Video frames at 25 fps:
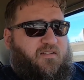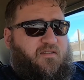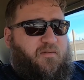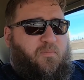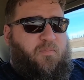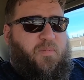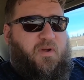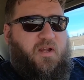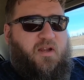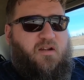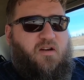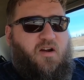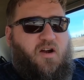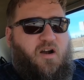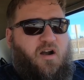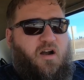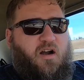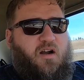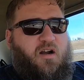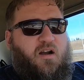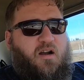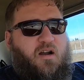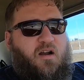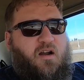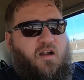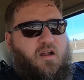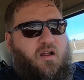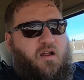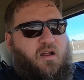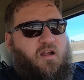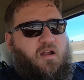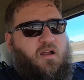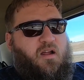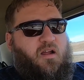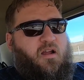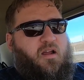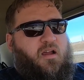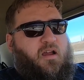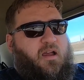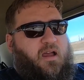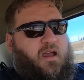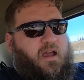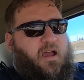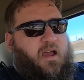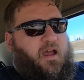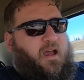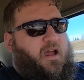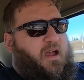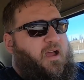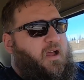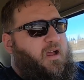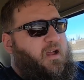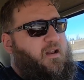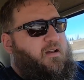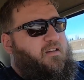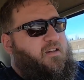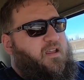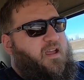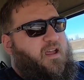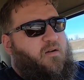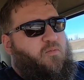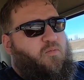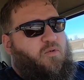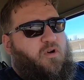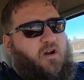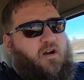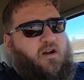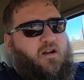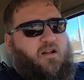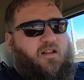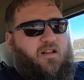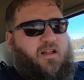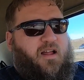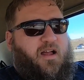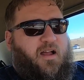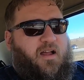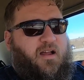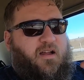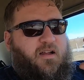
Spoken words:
It's a big car. And then we'll